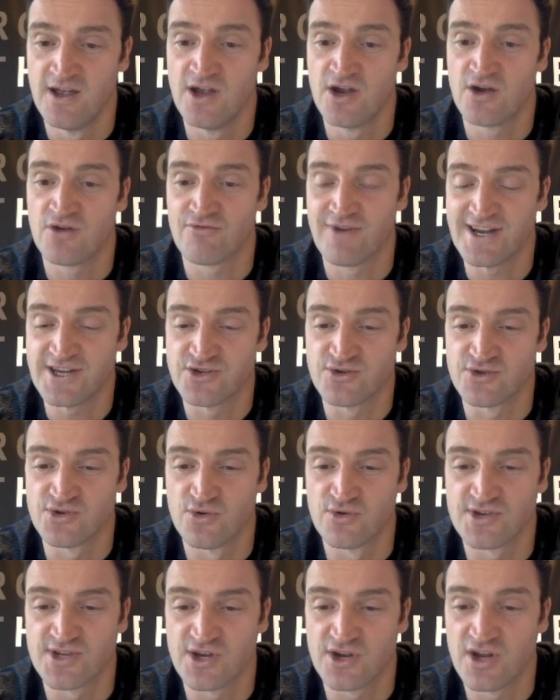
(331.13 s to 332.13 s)
Rachel's
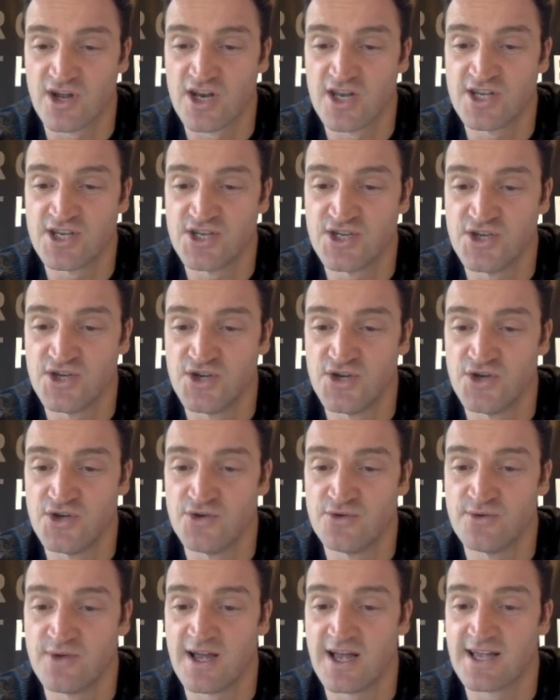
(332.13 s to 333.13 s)
also going to
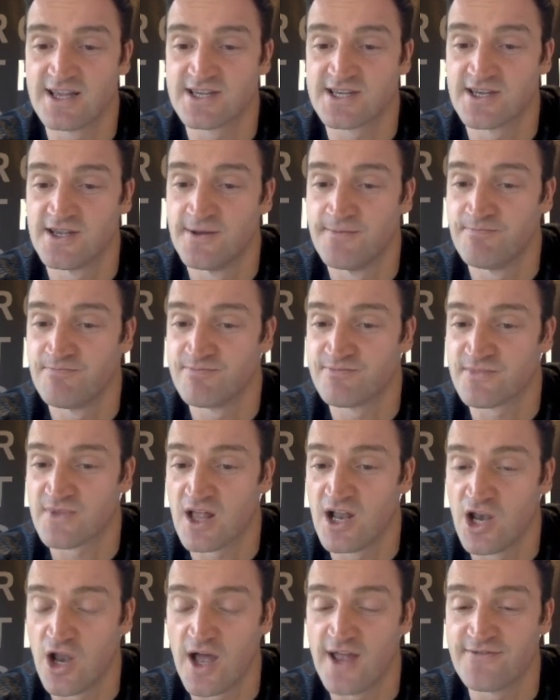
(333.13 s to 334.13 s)
do some
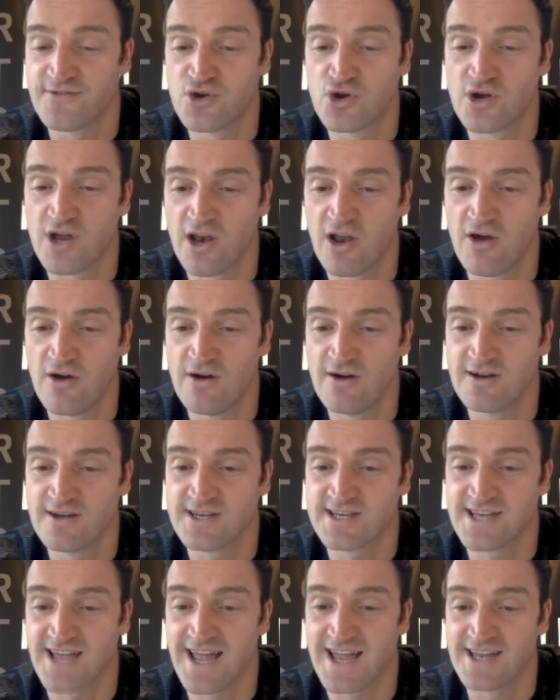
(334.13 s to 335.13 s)
live
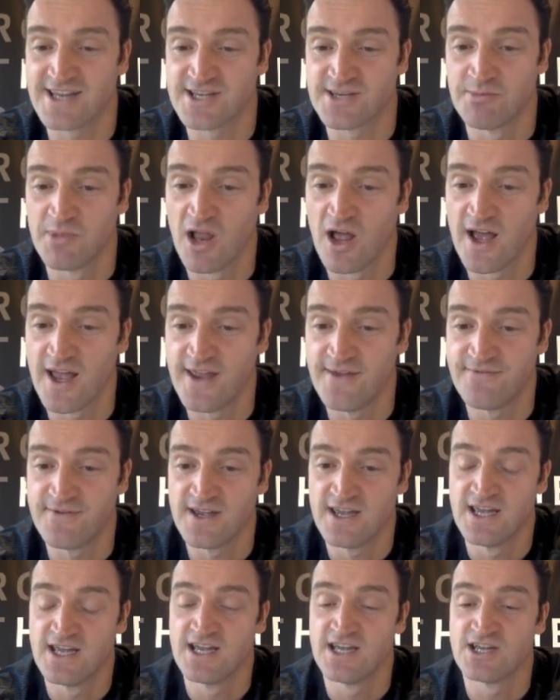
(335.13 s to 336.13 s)
cook-alongs and some live
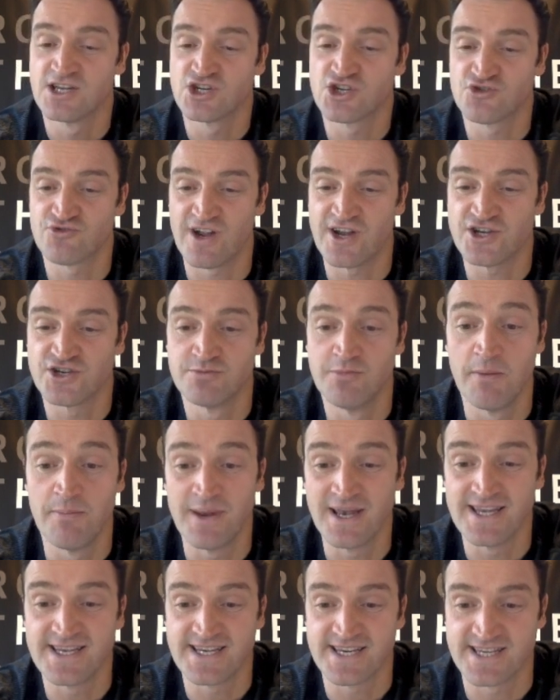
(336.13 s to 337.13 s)
stretch and
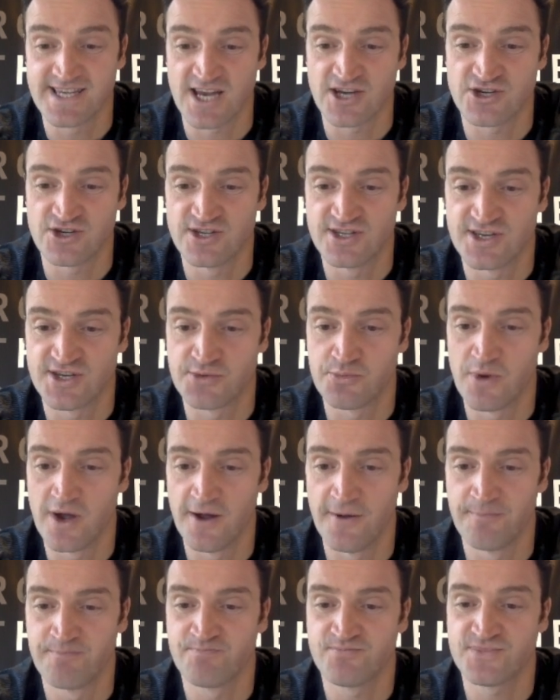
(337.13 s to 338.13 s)
mobility sessions as
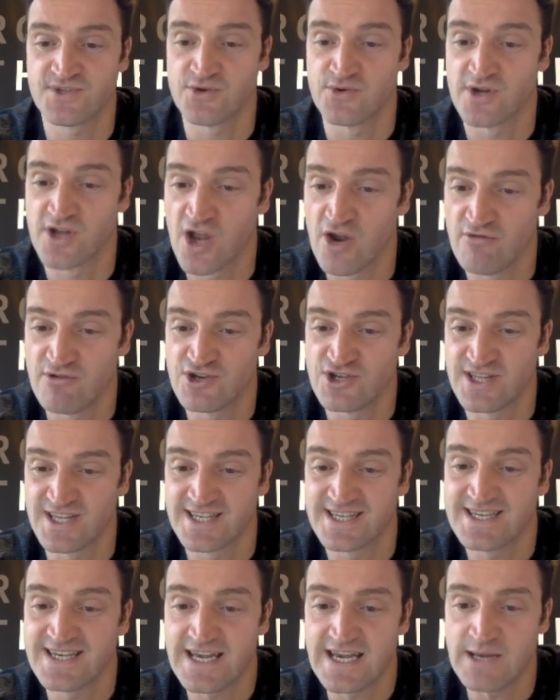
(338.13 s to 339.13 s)
well to encourage
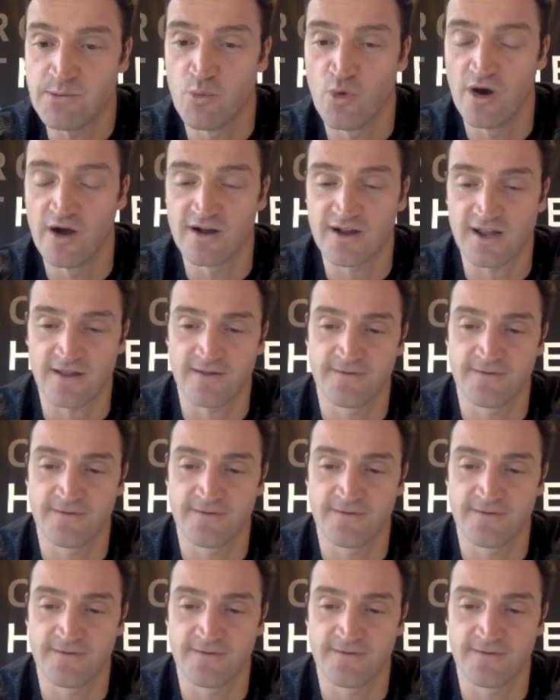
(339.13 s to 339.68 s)
this teamwork.